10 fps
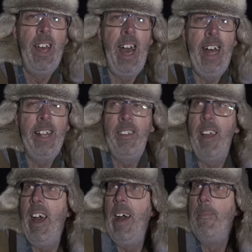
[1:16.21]
And
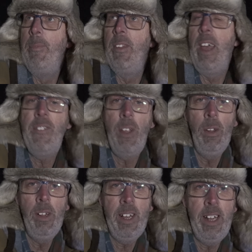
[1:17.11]
um, if
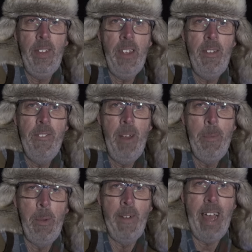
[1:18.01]
you're looking at this in
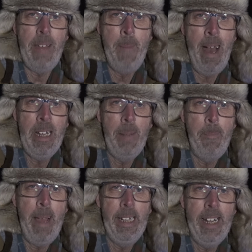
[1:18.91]
February, it might
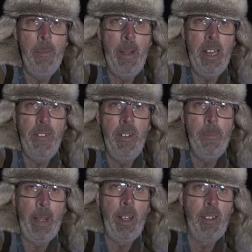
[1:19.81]
be a little bit
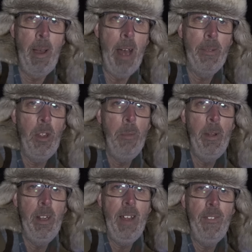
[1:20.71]
different, because I, I do
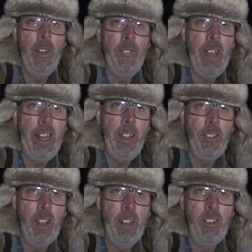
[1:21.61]
believe that
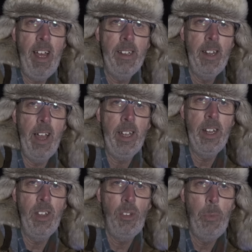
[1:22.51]
Venus and Saturn are
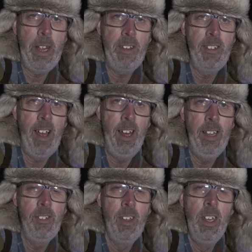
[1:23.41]
going to switch
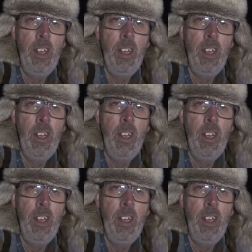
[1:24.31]
sides,